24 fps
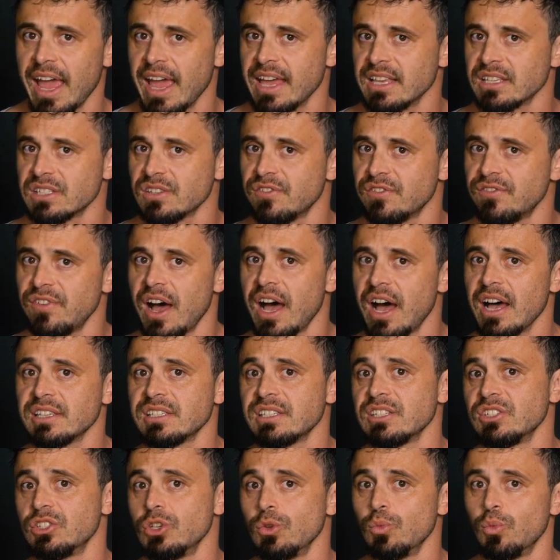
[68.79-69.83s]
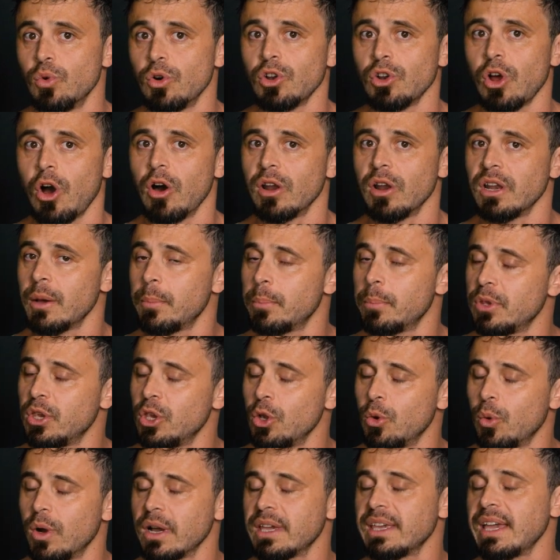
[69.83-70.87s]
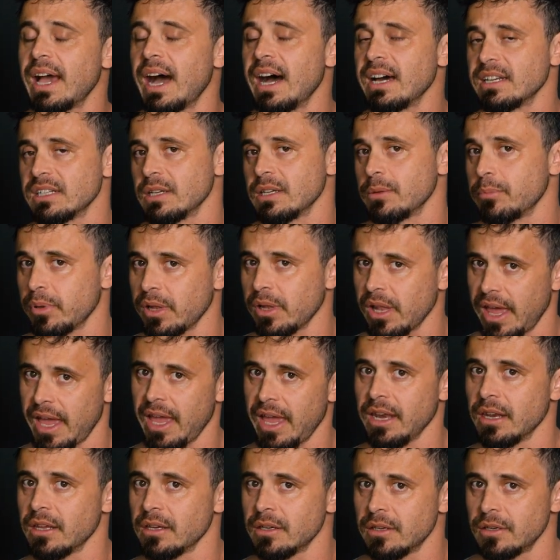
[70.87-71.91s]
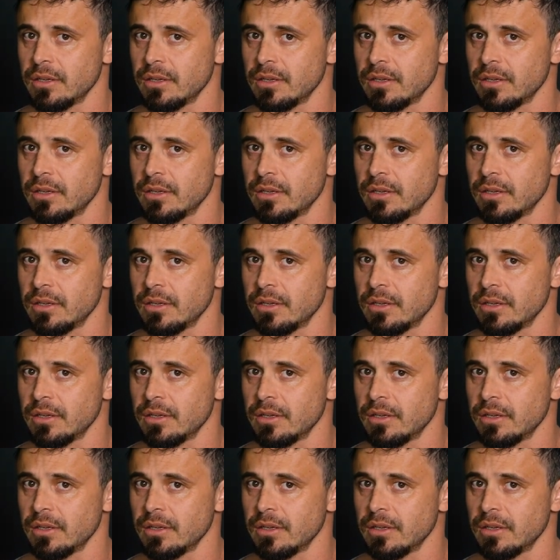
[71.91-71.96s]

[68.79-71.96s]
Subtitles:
as fast as you would on a pure cutting plan.